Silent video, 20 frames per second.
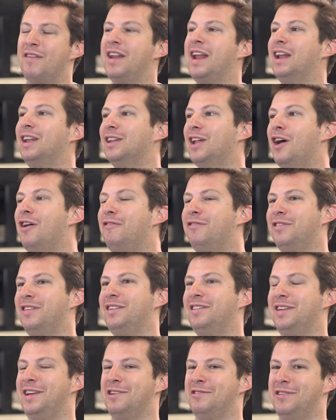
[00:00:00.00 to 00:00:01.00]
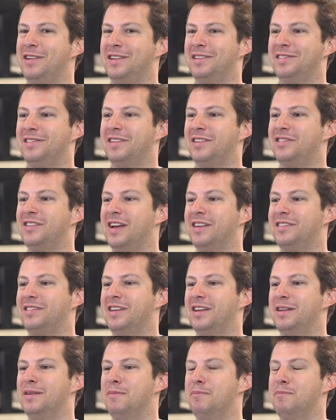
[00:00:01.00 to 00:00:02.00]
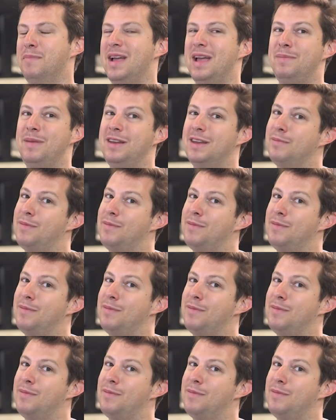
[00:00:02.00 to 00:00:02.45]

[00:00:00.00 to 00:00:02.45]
and I love that Tyrion suggested maybe